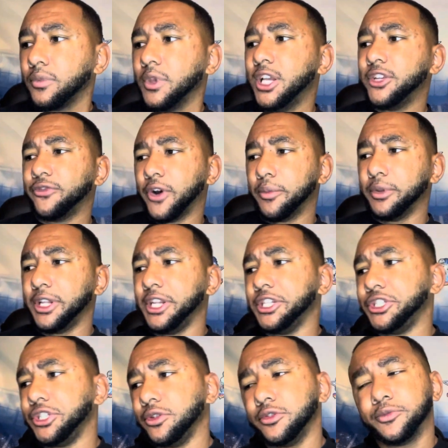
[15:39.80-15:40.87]
fumbling
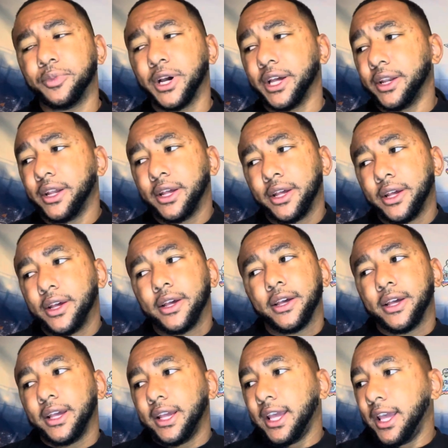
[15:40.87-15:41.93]
issues, but
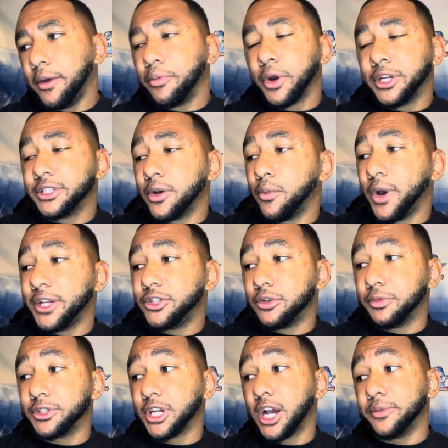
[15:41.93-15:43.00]
he brings up way too
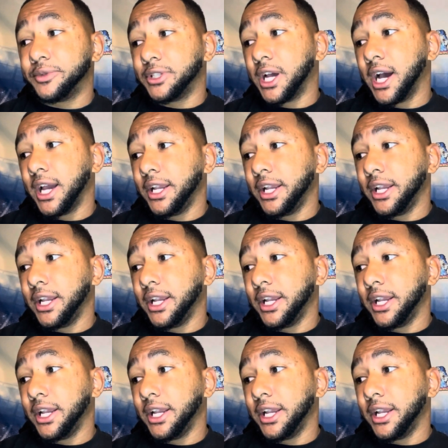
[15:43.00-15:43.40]
much upside,